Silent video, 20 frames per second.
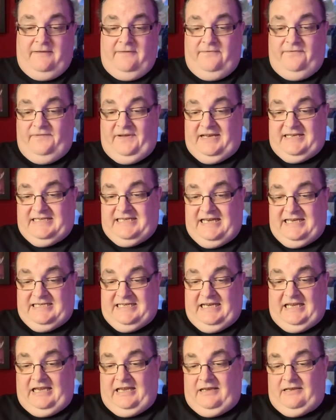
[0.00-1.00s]

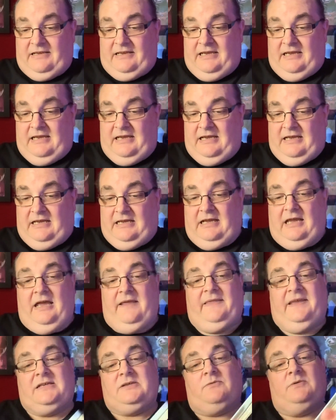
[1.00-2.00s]
Fantastic. And
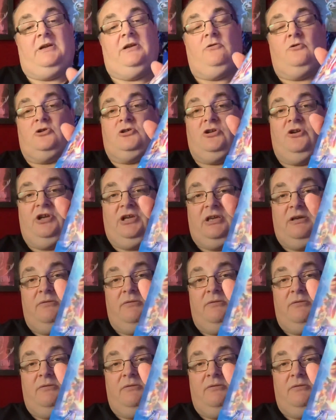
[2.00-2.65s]
that's what it looks like